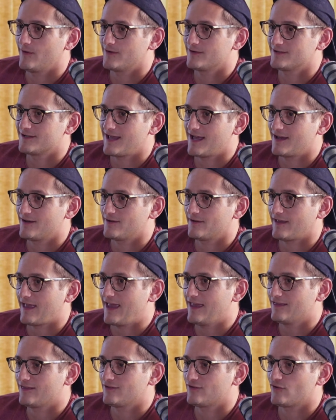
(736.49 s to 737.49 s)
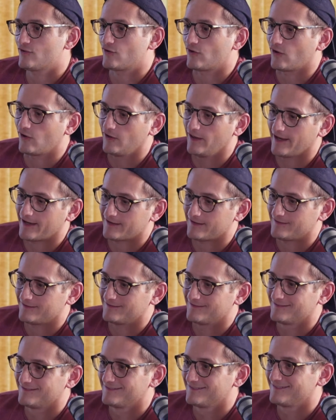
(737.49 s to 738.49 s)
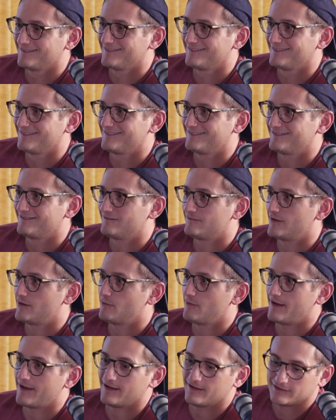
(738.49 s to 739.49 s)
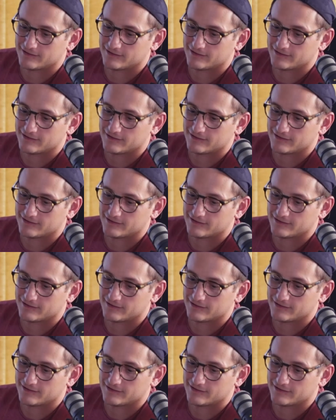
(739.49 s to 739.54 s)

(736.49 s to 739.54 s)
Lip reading: Where is that?" And you're like, 8th and Turner. Click. Right away.